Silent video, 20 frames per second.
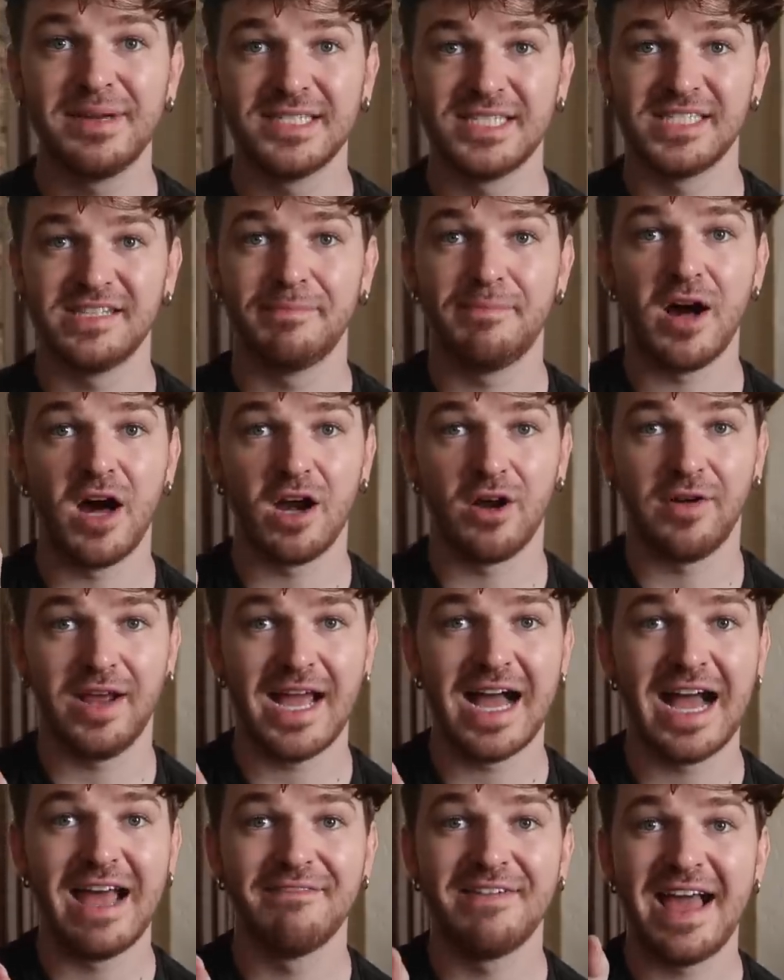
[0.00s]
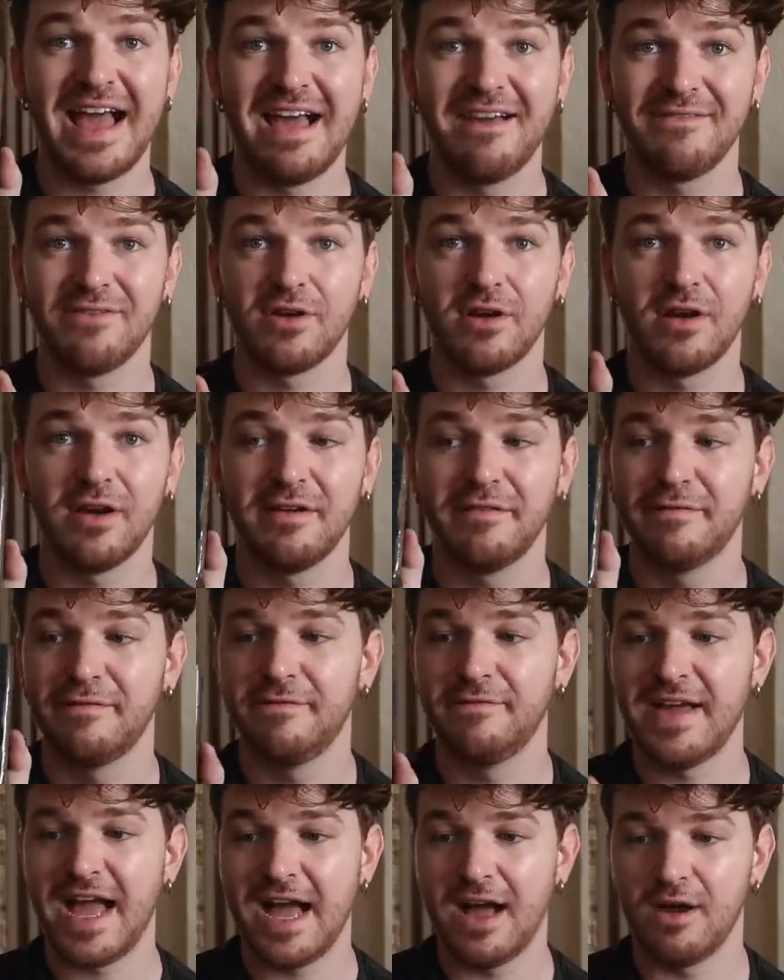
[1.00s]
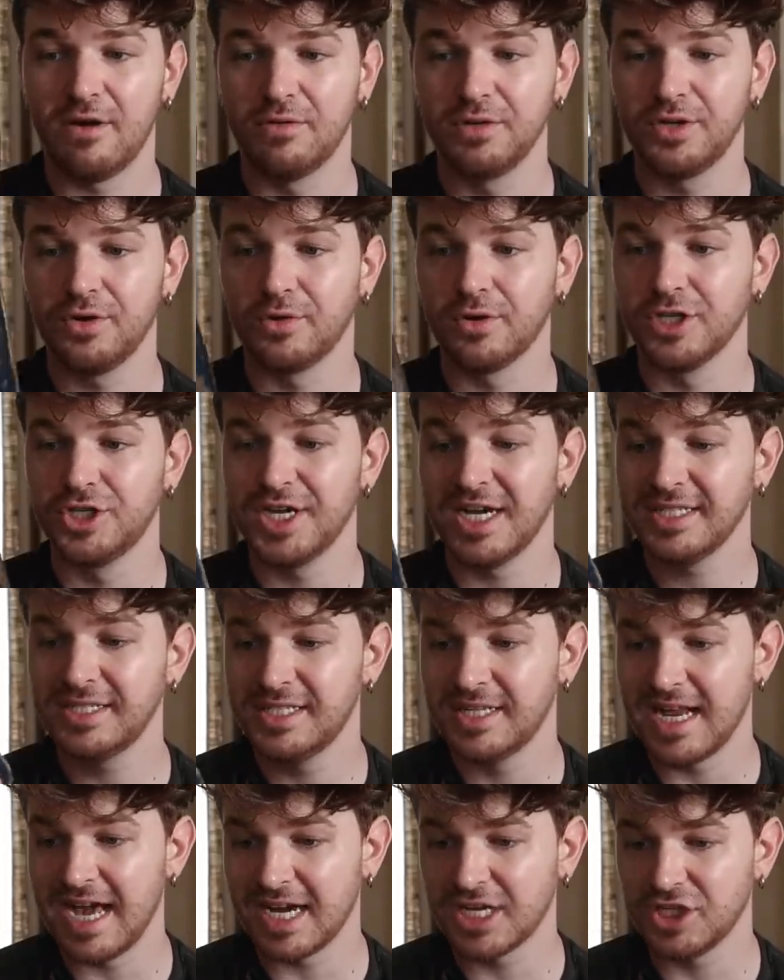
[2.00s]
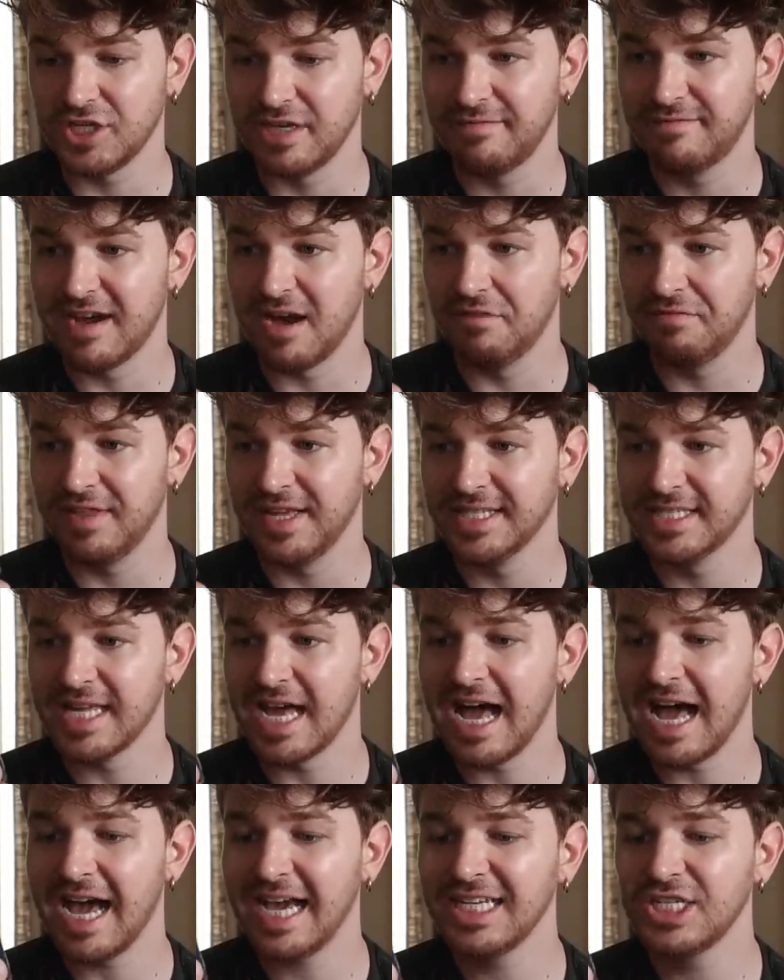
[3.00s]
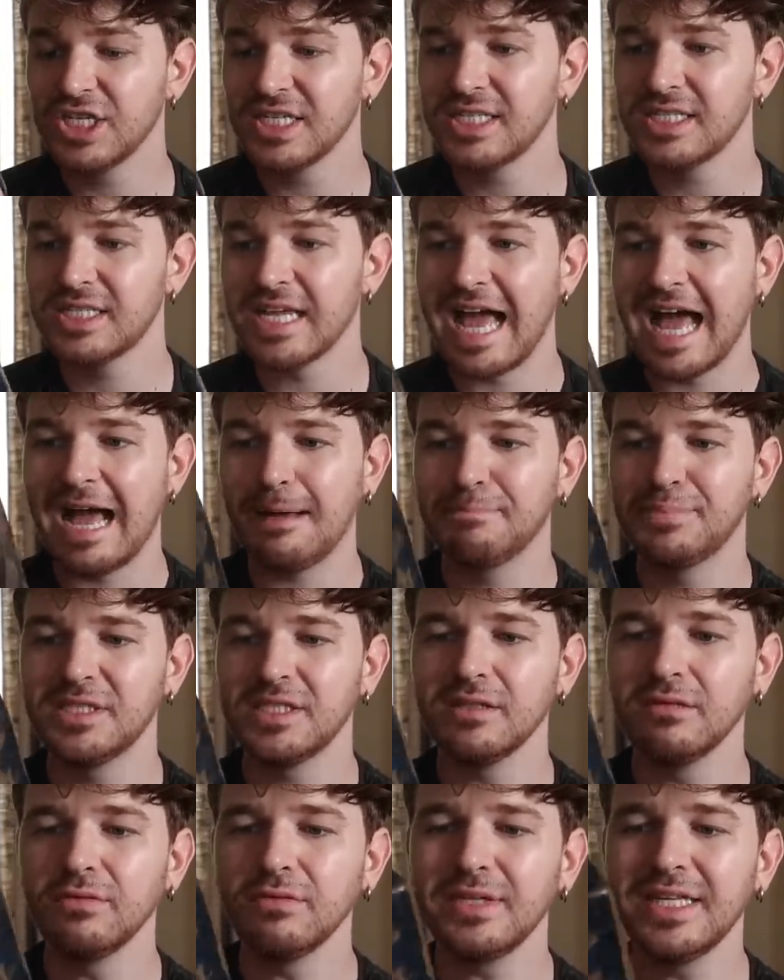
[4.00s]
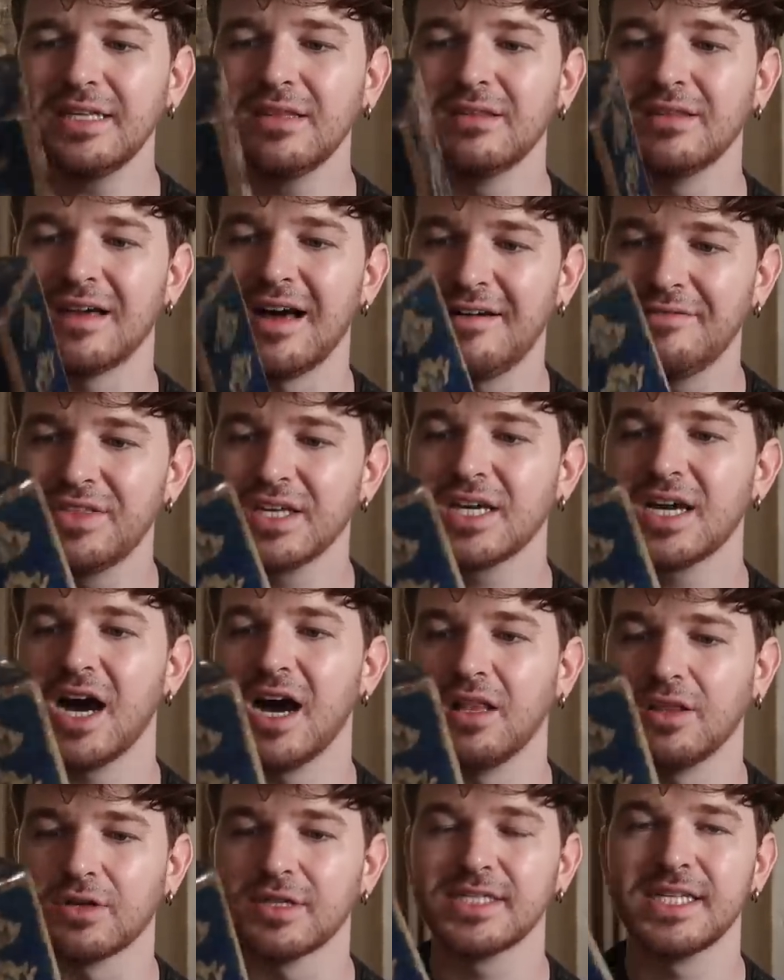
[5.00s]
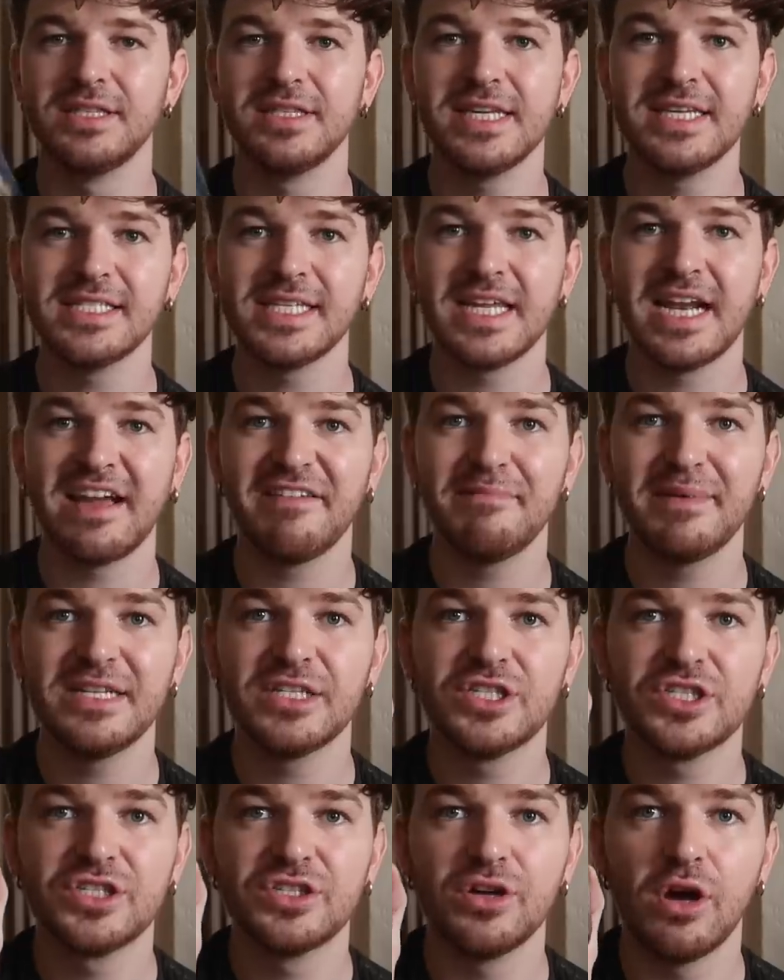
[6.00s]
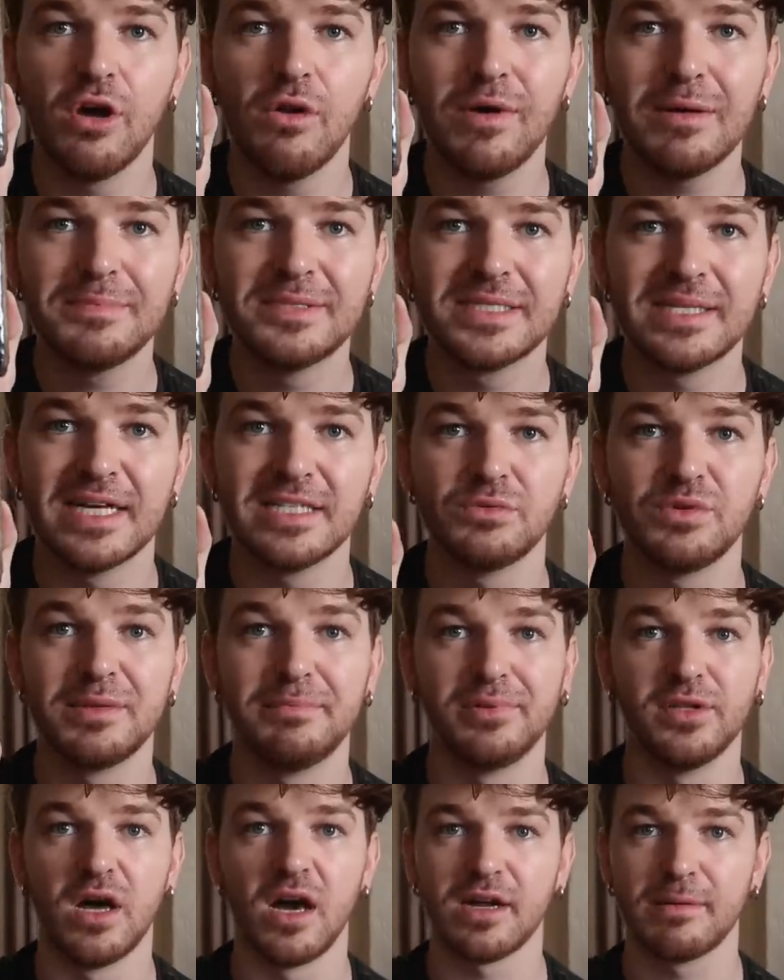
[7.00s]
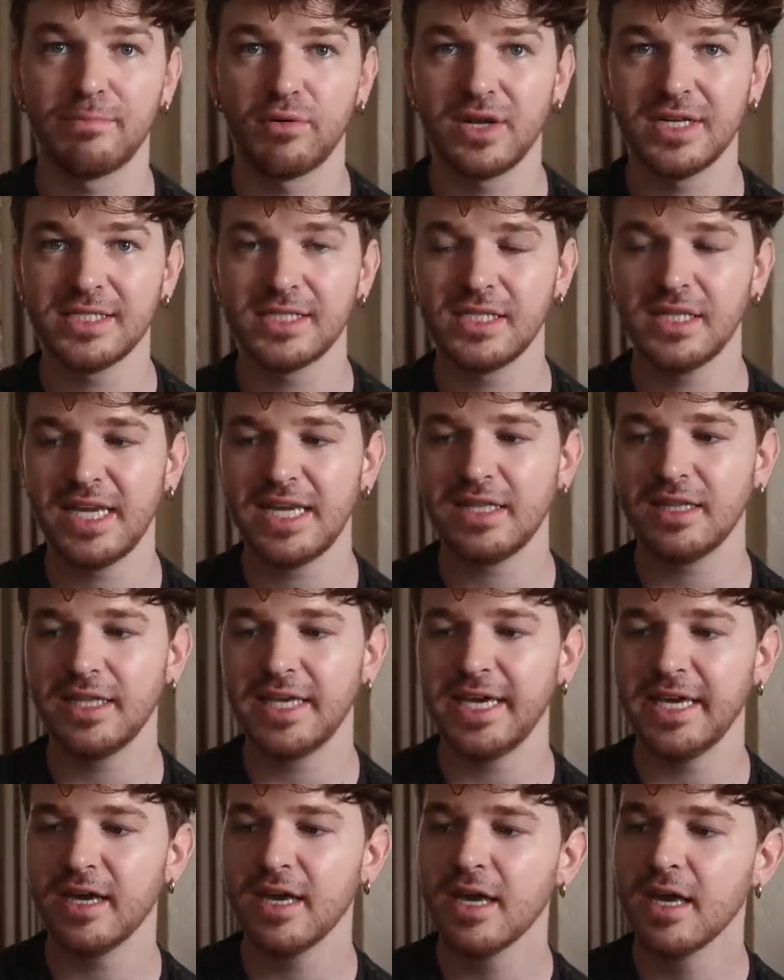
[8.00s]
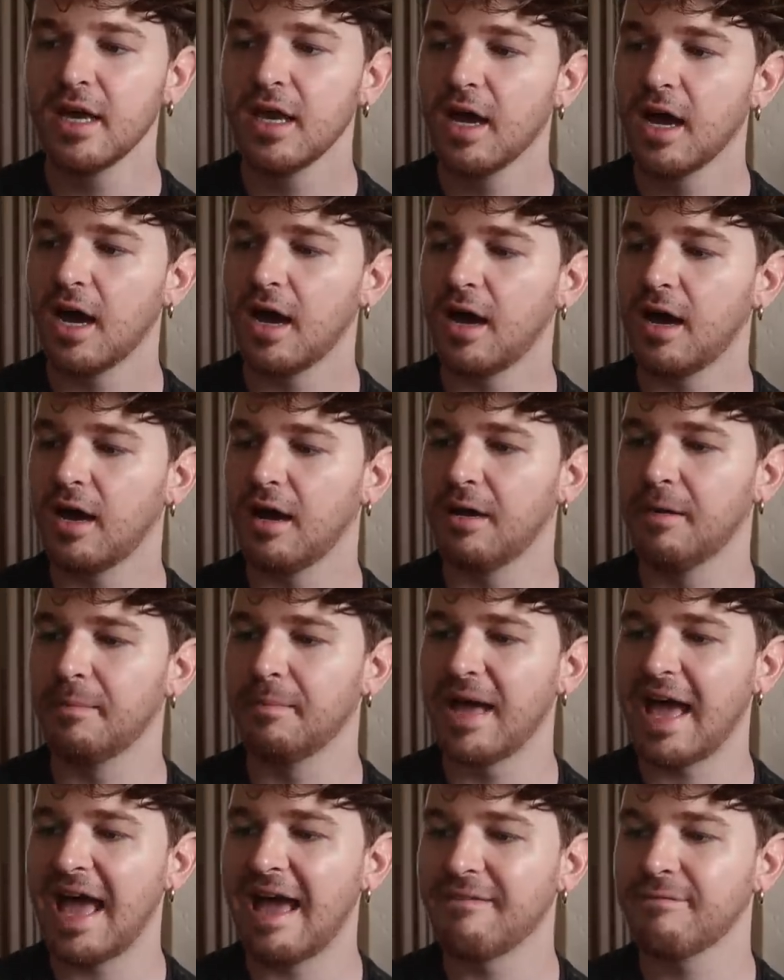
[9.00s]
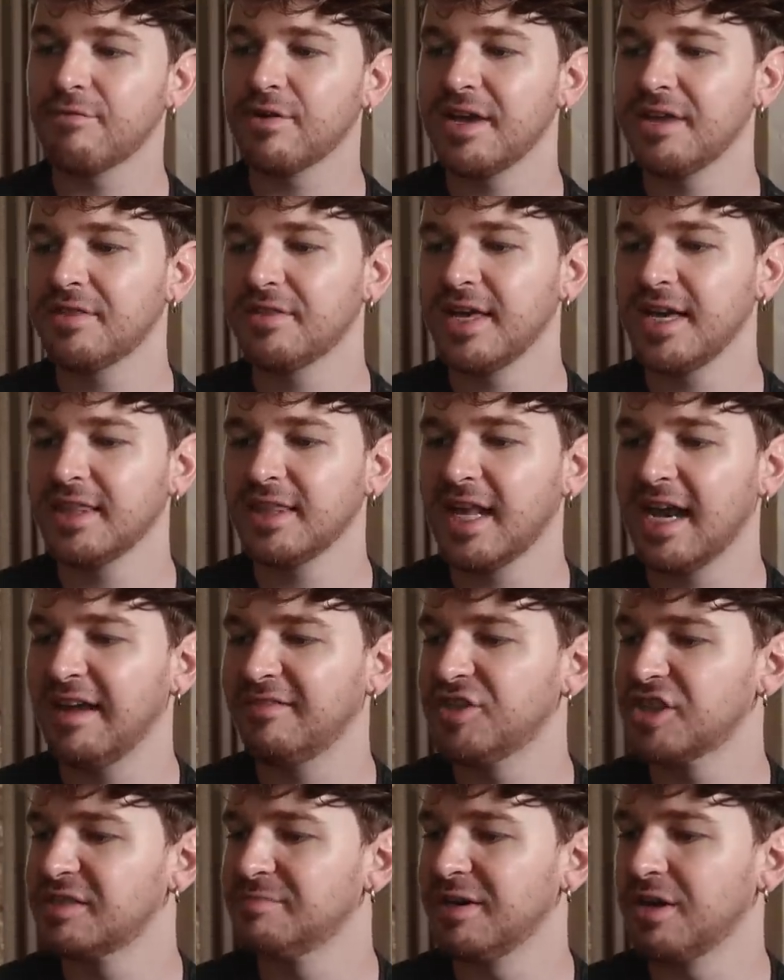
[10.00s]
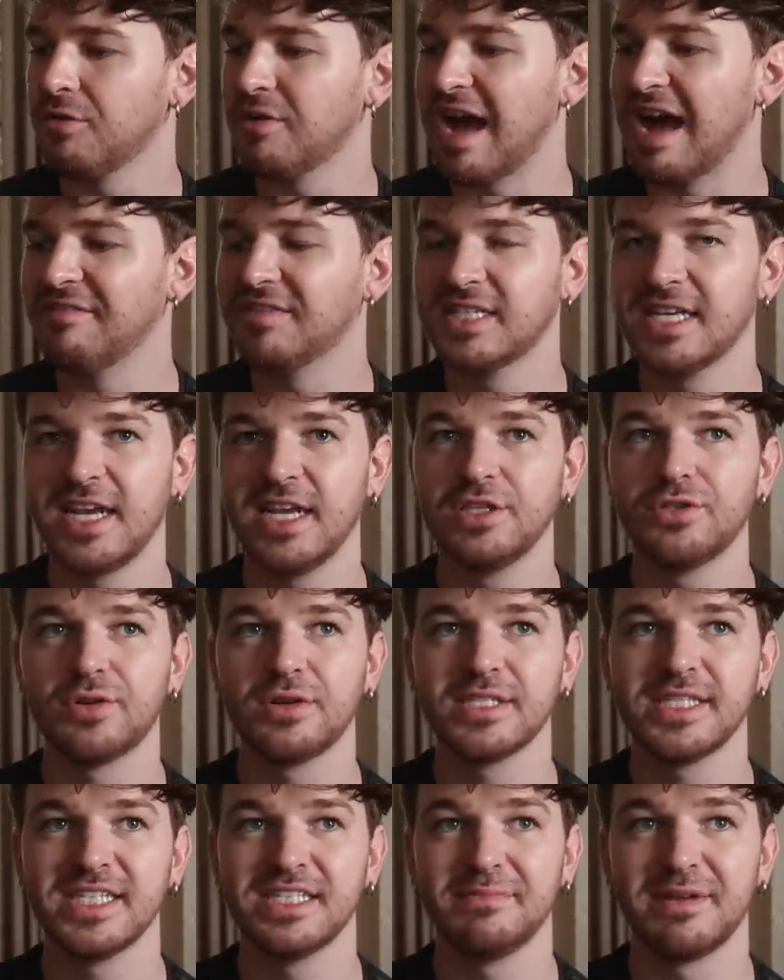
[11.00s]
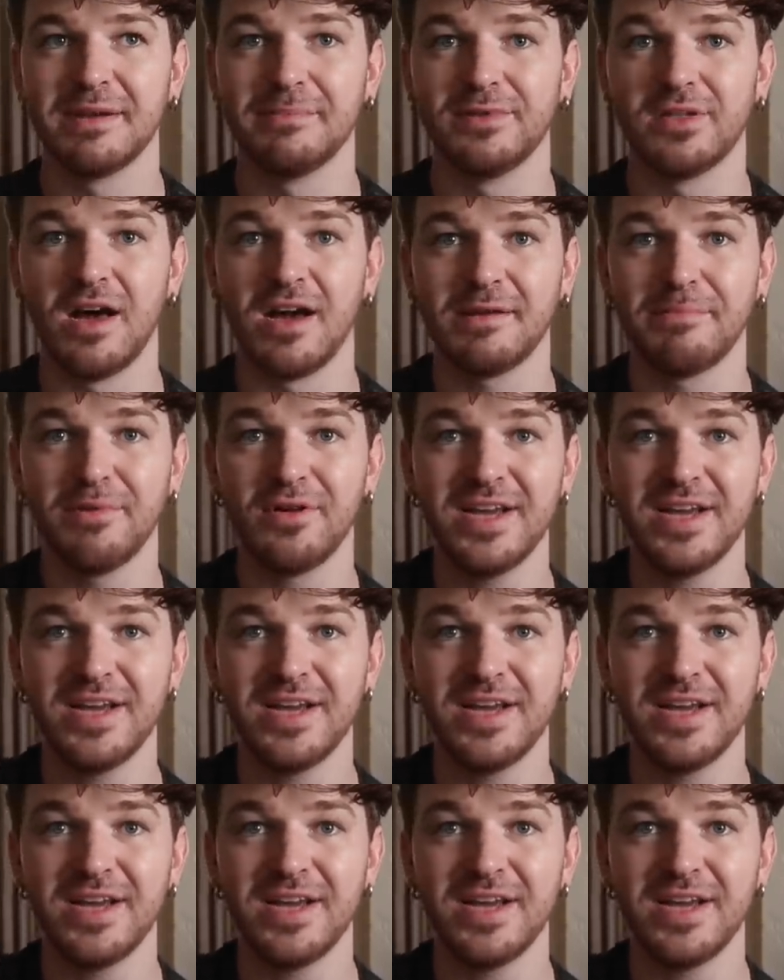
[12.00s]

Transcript: pieces of pottery I've ever found, or Justin actually found this. I just absolutely love the colors in this, and I've been so obsessed with block prints lately. Um, everything that I've just been gravitating towards has been a block